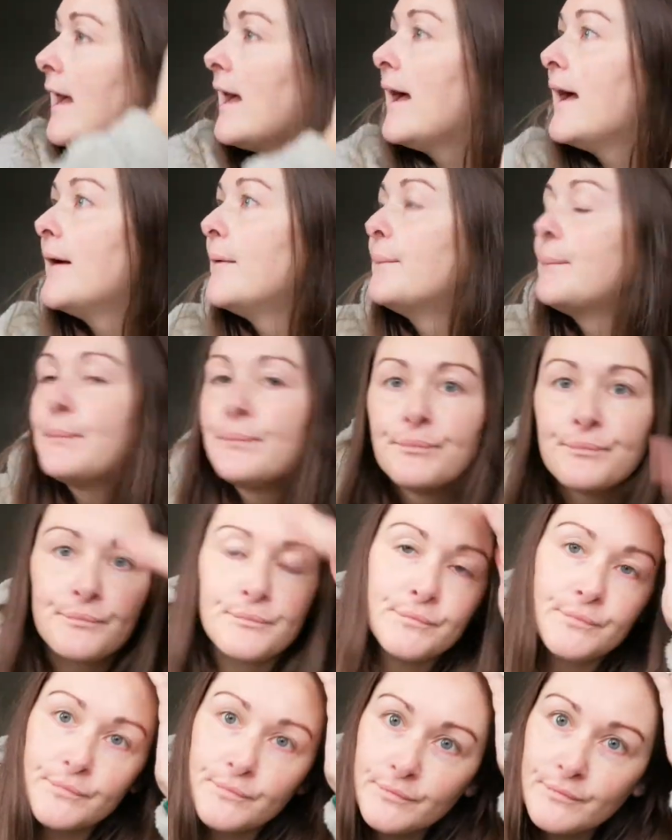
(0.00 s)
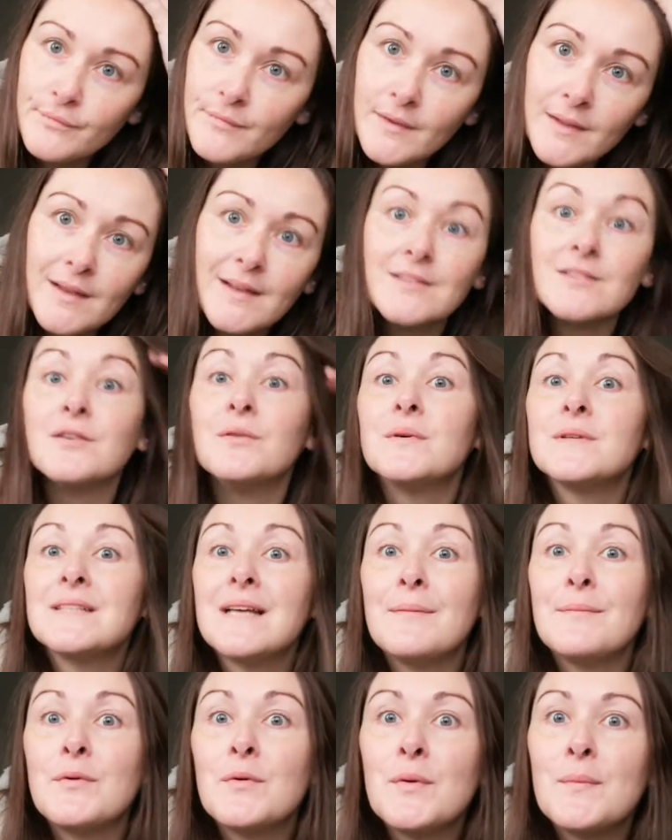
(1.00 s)
I don't know what's
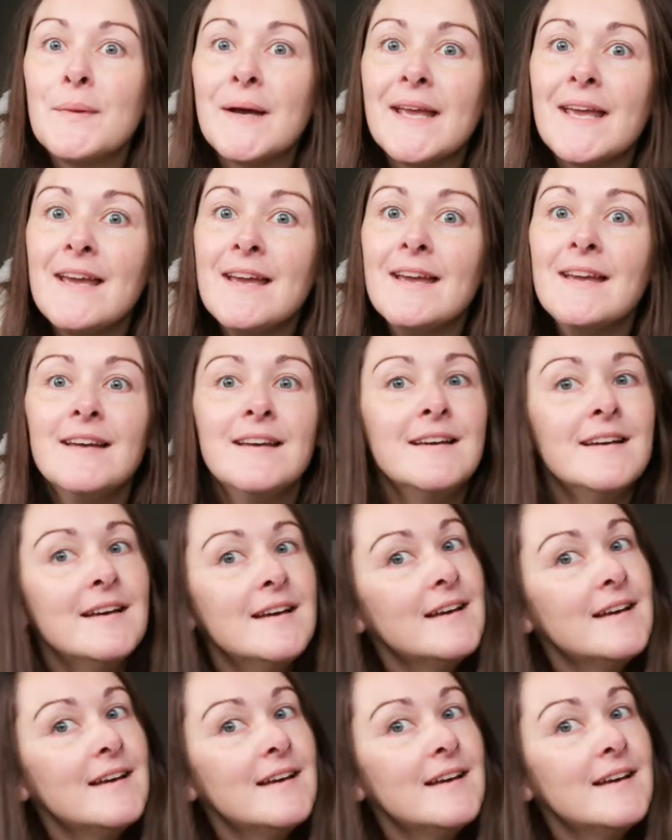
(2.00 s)
happening with my ear,